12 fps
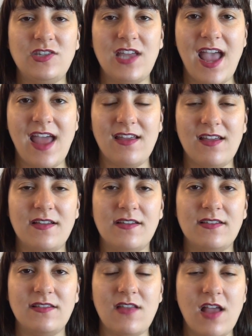She
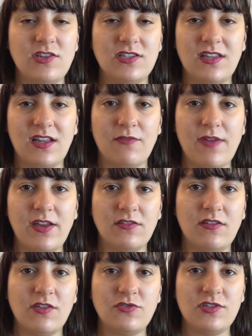had not just like a
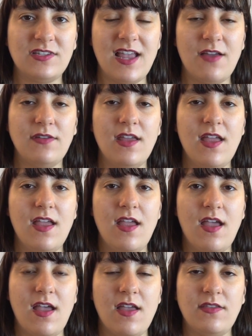regular ultrasound
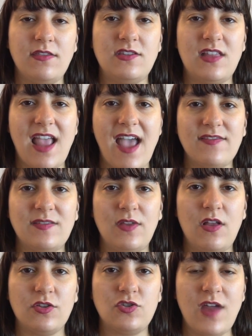They have
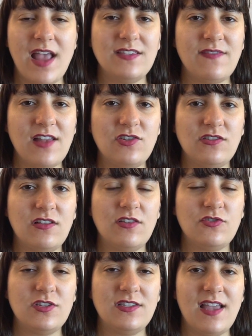something called transvaginal
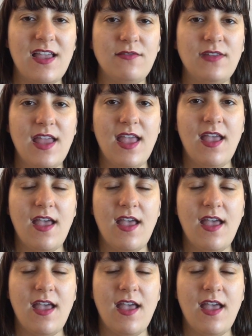ultrasound,